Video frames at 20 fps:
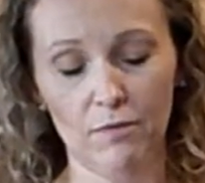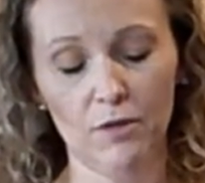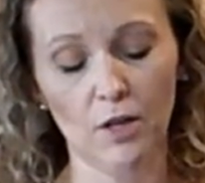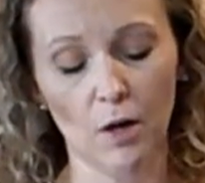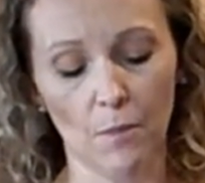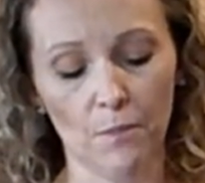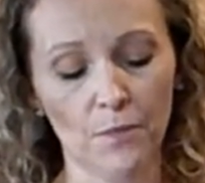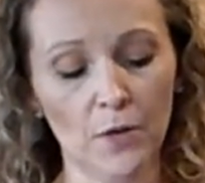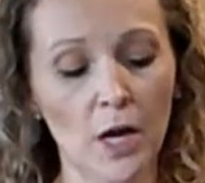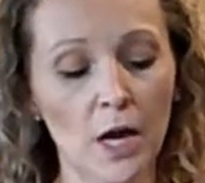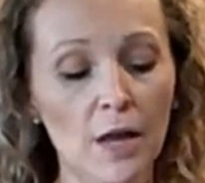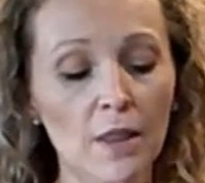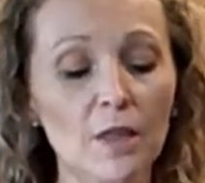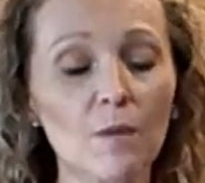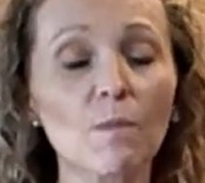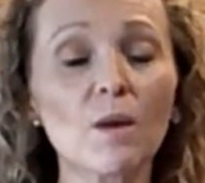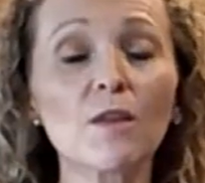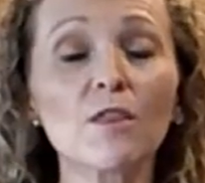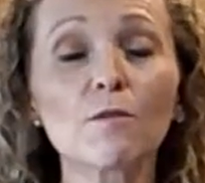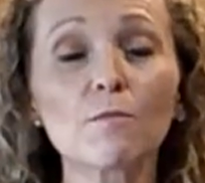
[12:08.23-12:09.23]
So the
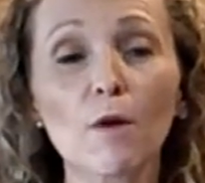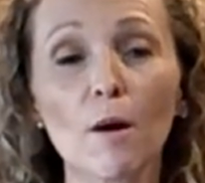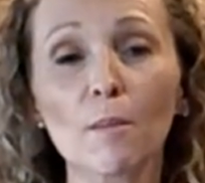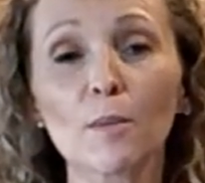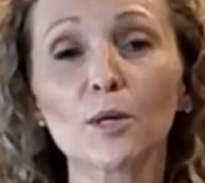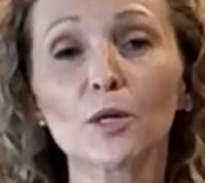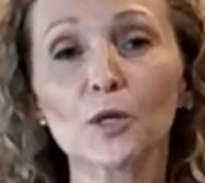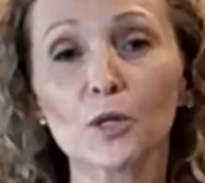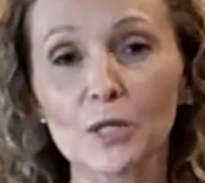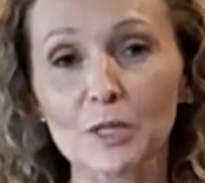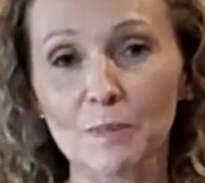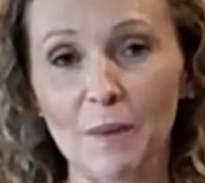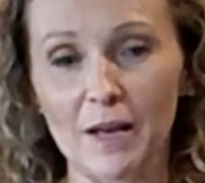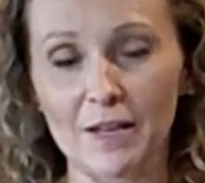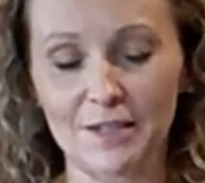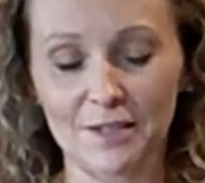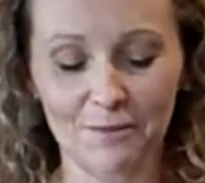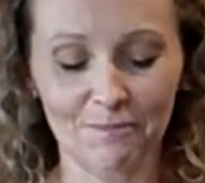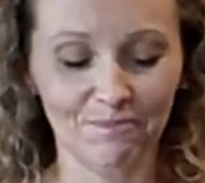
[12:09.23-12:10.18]
meat thermometer is best,